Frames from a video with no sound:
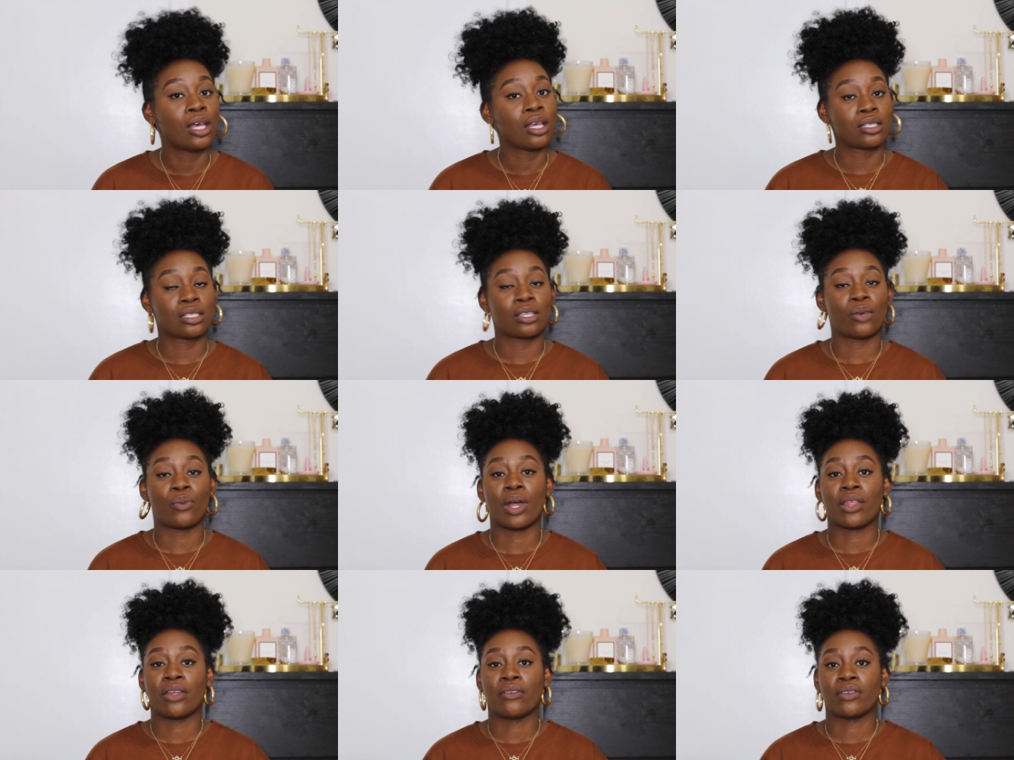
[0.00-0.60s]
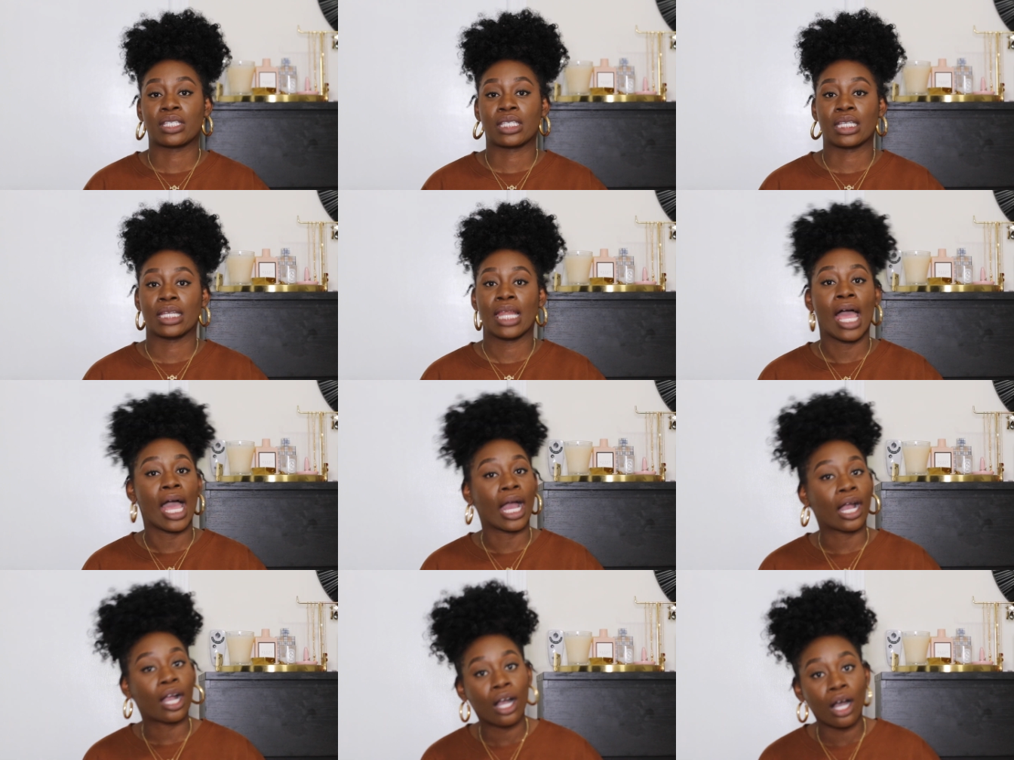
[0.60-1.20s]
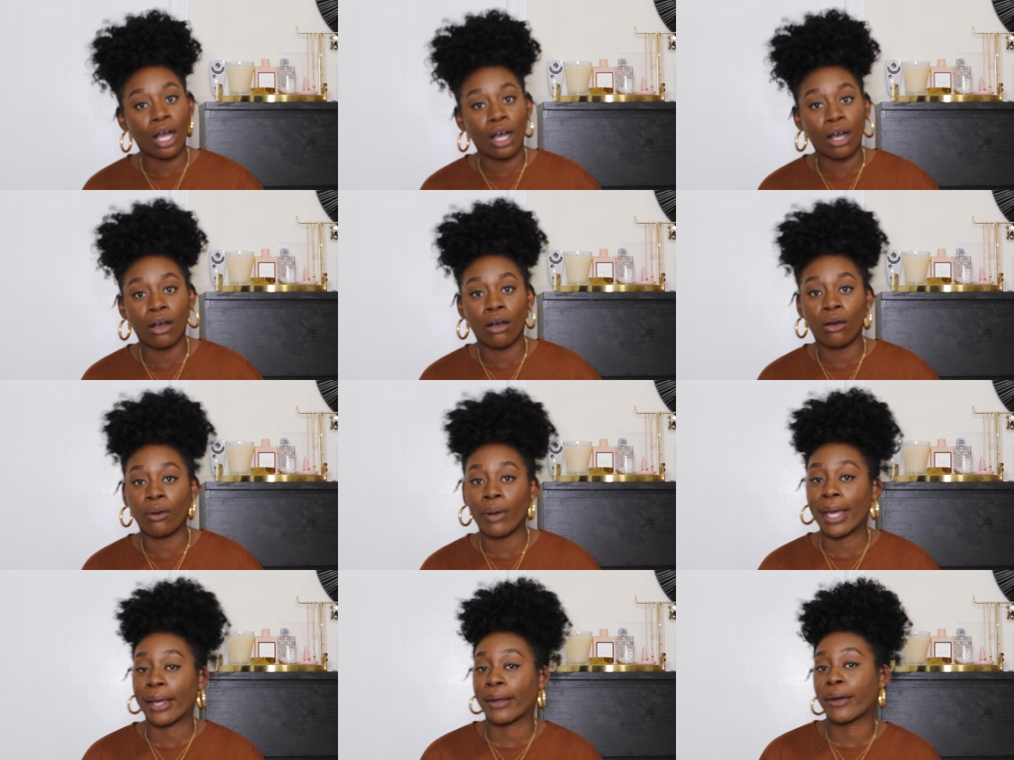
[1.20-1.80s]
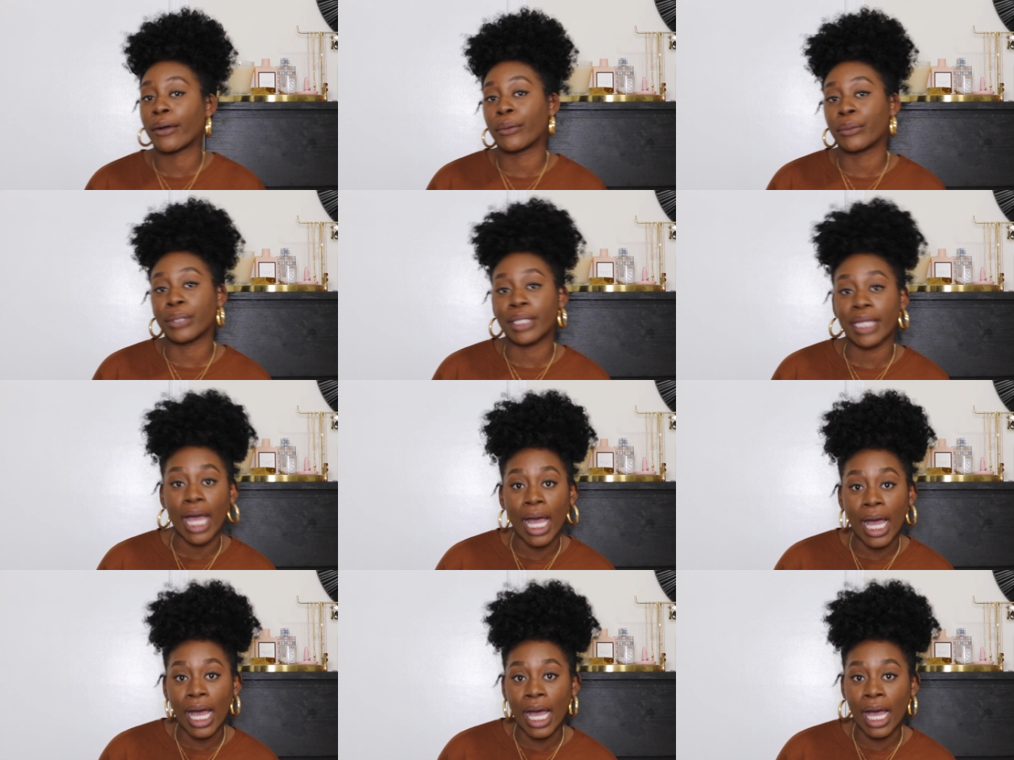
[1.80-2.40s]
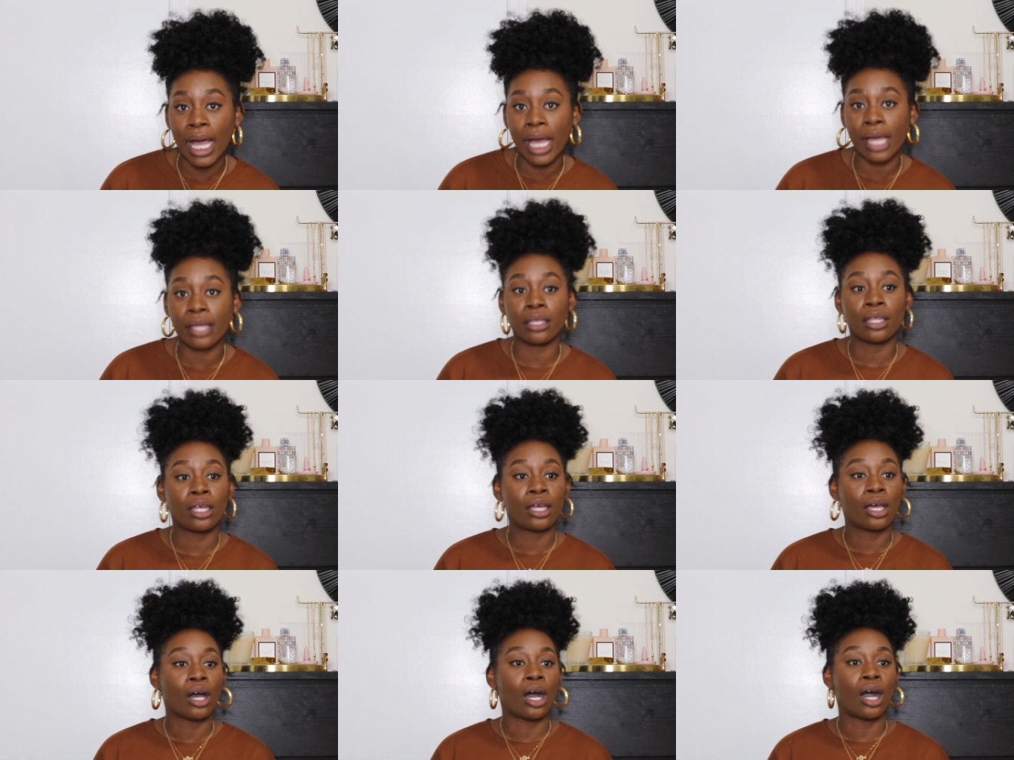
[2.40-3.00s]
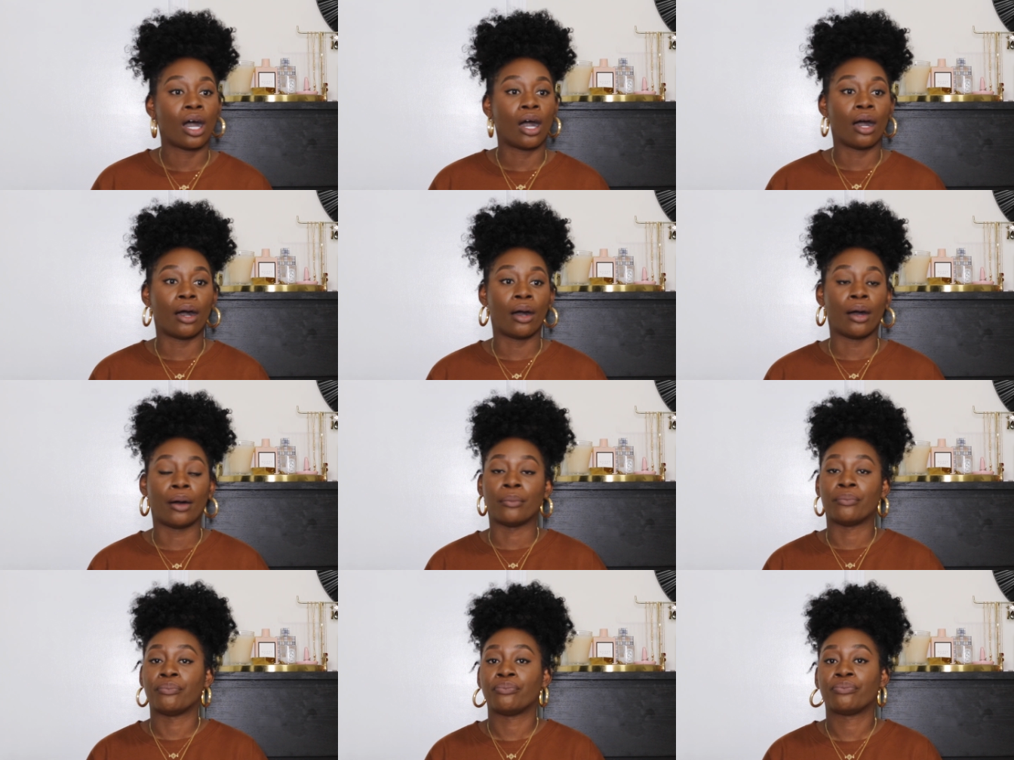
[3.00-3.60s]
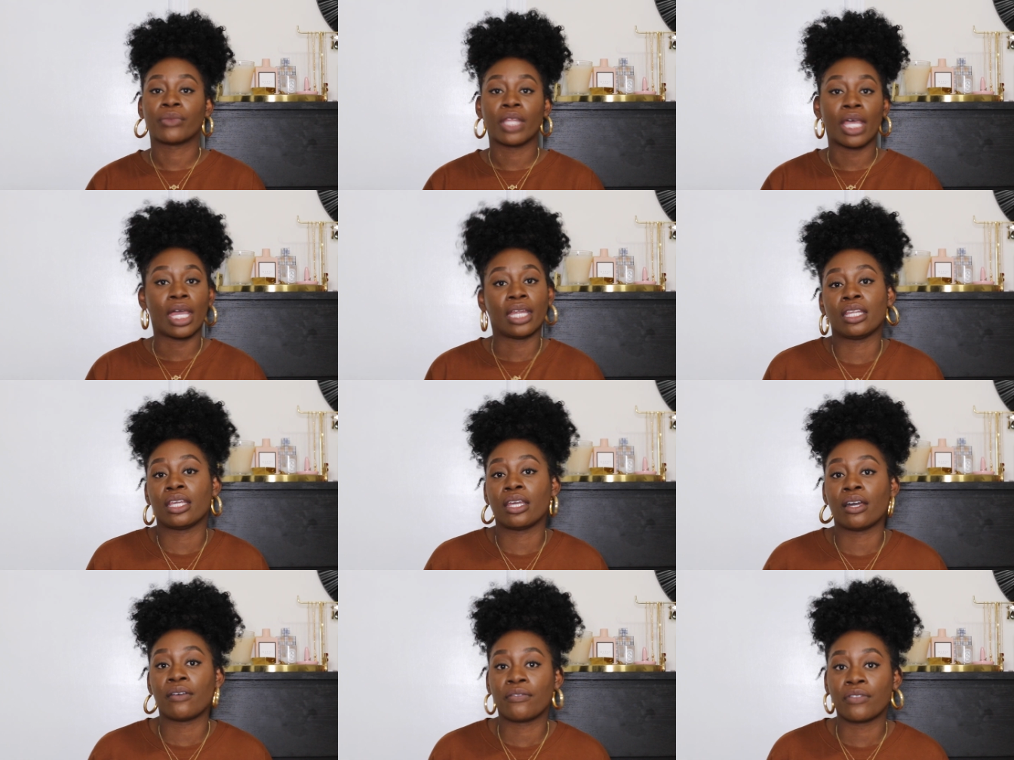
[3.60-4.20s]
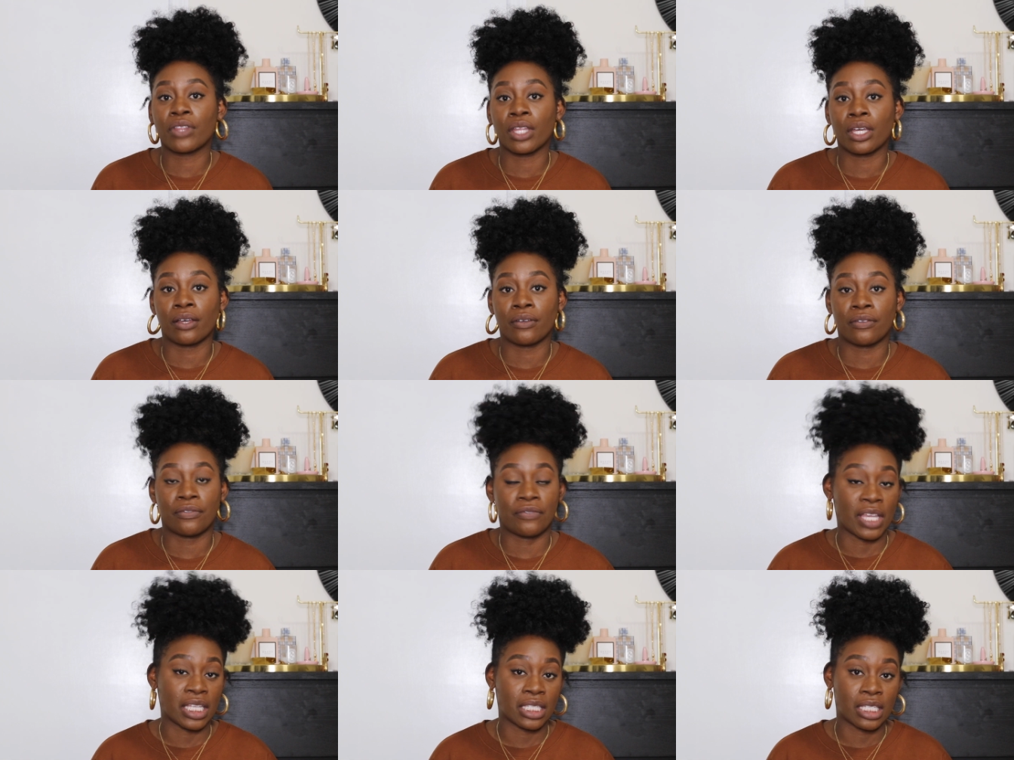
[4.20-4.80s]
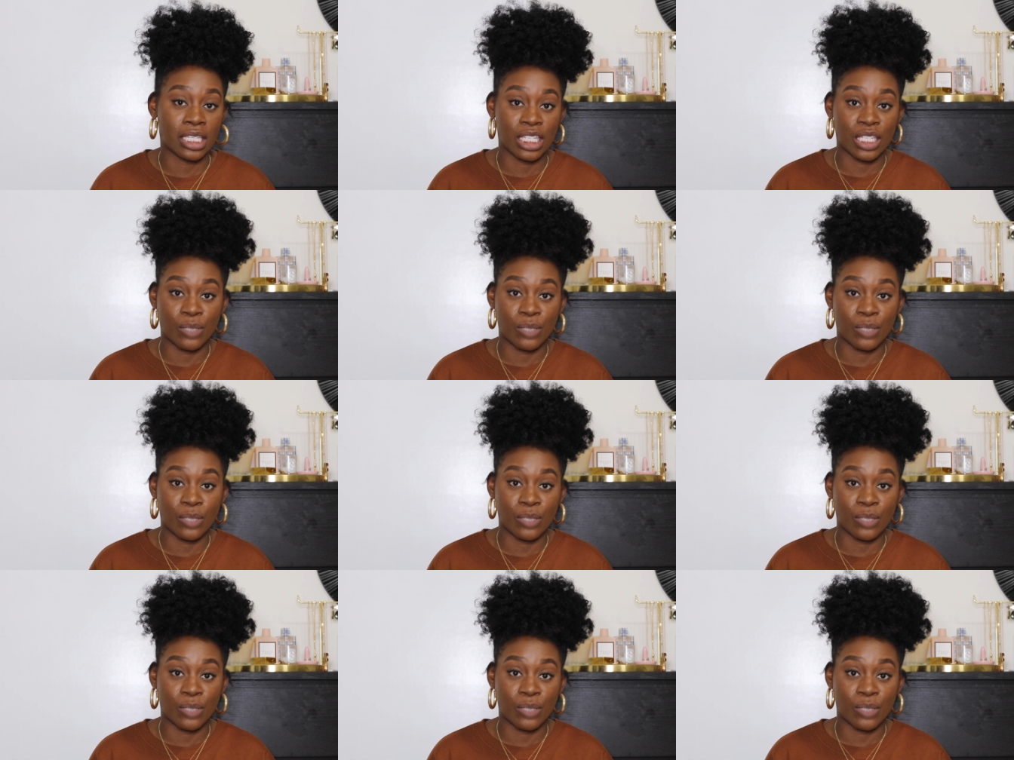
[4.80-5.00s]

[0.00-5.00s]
So whether it's an Echo, Echo Dot, um, any of the fancy